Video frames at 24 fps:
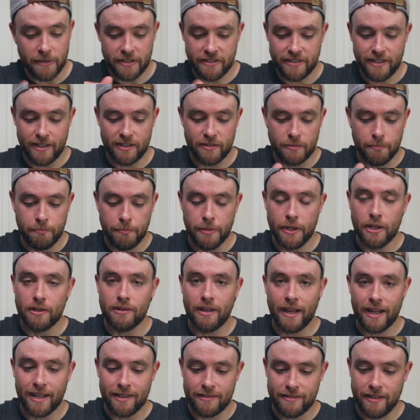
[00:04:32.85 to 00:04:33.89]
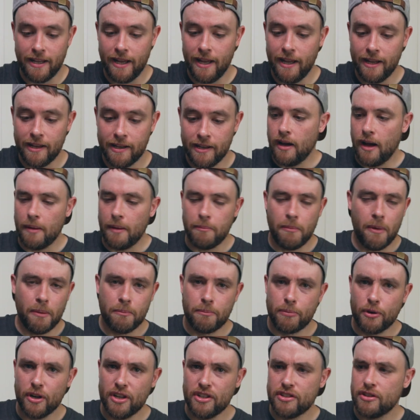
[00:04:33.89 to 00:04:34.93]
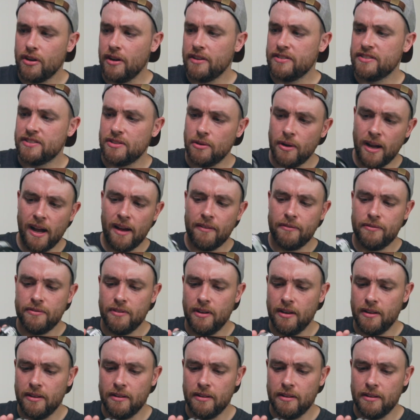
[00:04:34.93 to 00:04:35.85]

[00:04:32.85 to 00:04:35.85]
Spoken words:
This thing's built like a tank. I'm pretty sure I still have